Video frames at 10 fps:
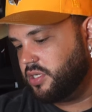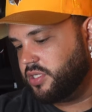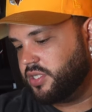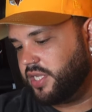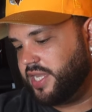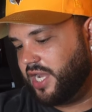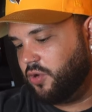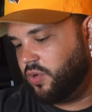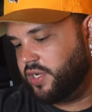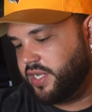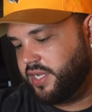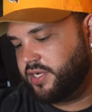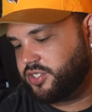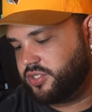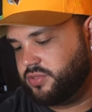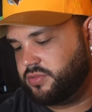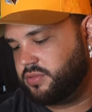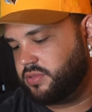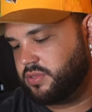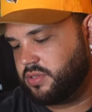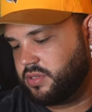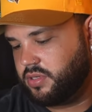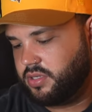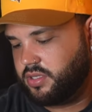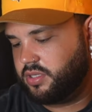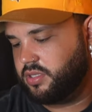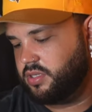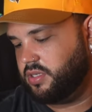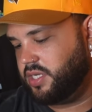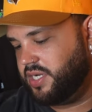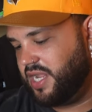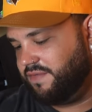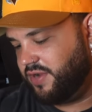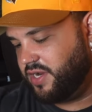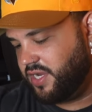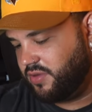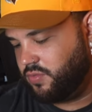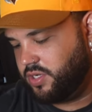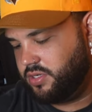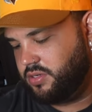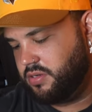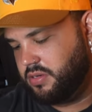the yellow one here soon. The Denver Nugget one.